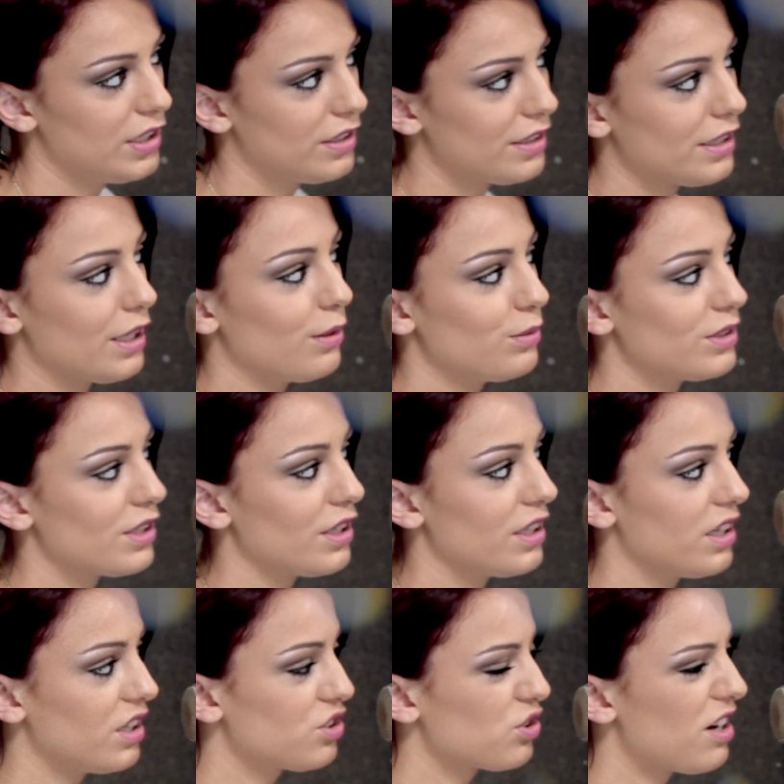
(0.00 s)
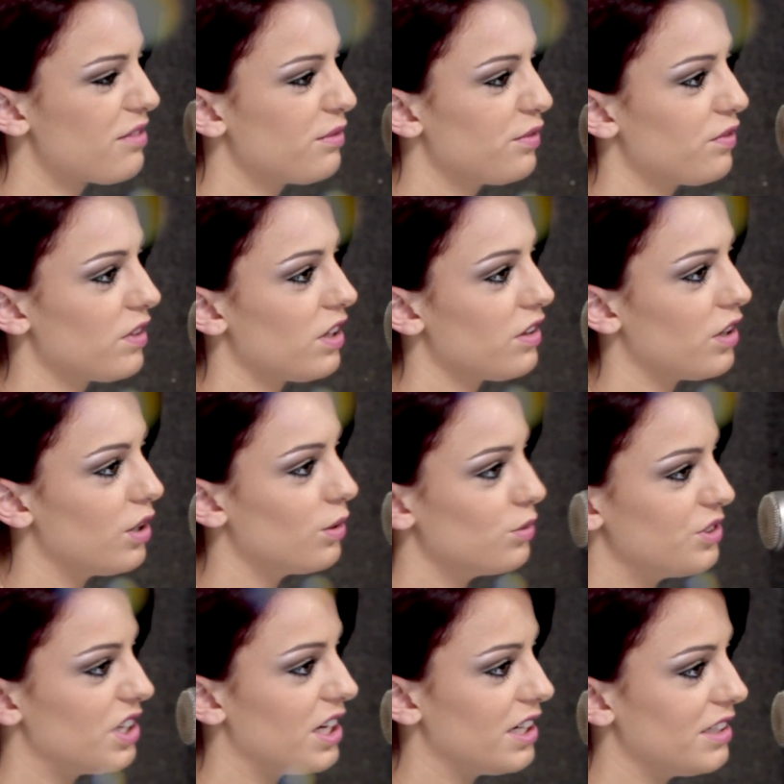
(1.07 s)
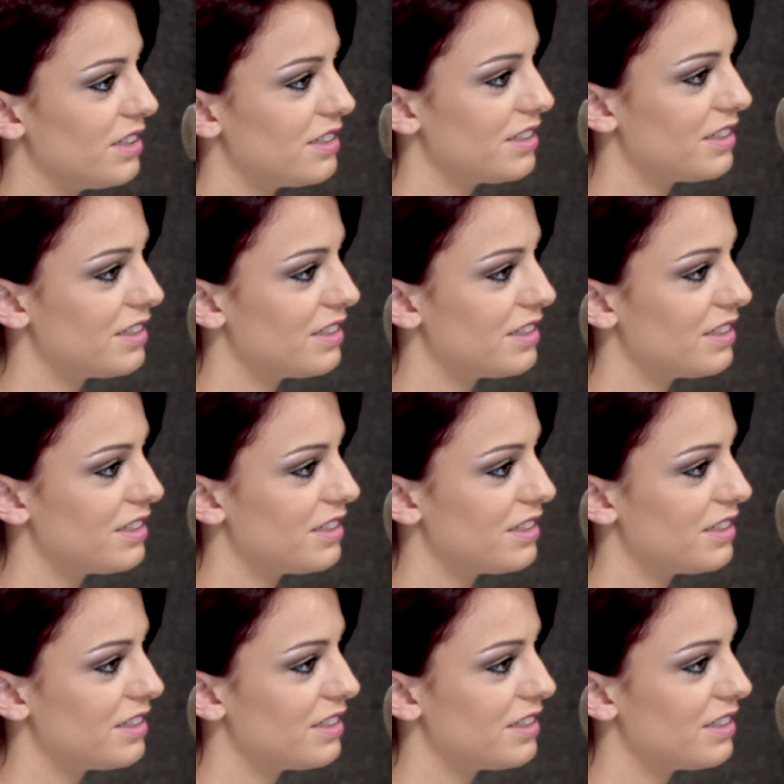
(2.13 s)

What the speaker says: So it was like, I traveled for like the whole day.